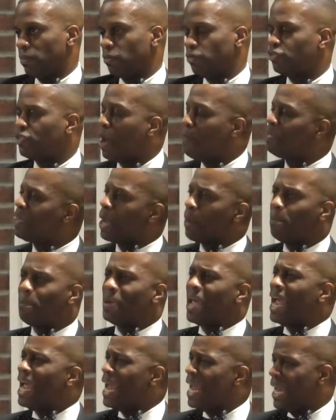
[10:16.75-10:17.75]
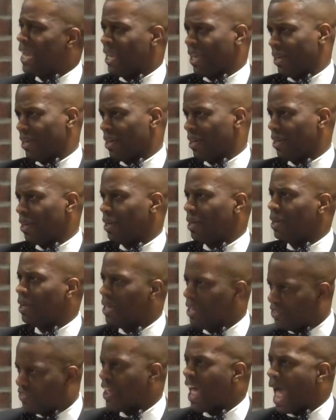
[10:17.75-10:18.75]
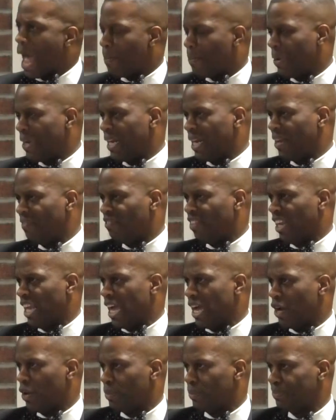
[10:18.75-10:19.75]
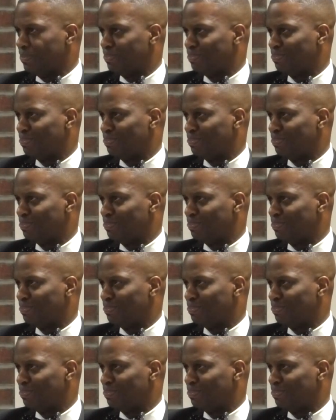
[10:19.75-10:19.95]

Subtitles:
Something big is happening in Vallejo.